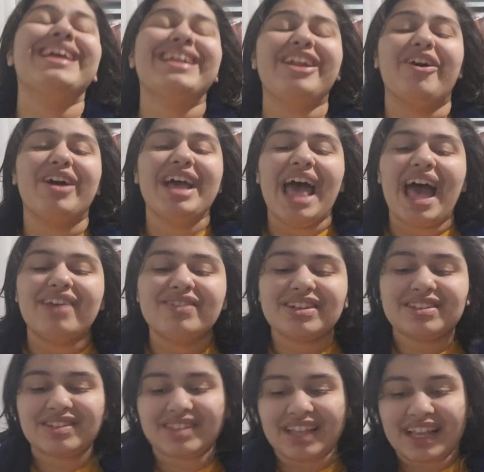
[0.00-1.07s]
no. Ever
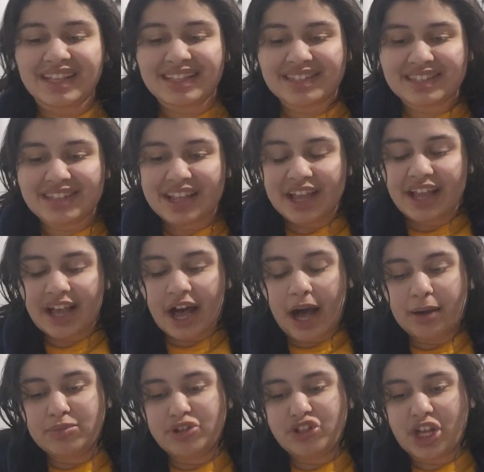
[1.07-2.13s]
since,
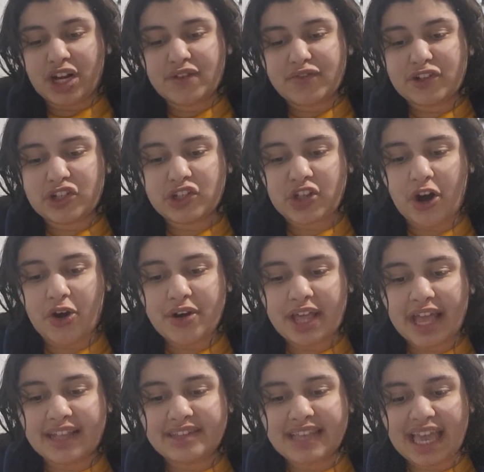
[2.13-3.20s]
Jennifer Stone
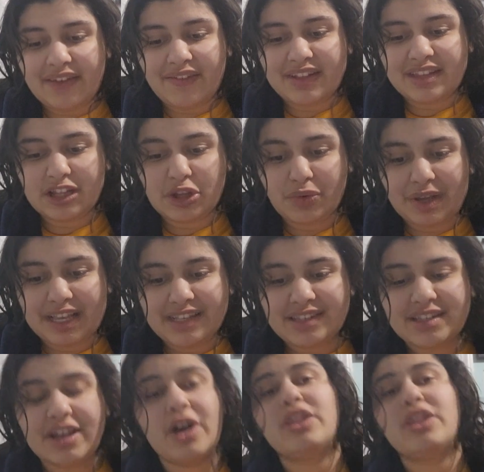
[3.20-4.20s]
and David DeLuise,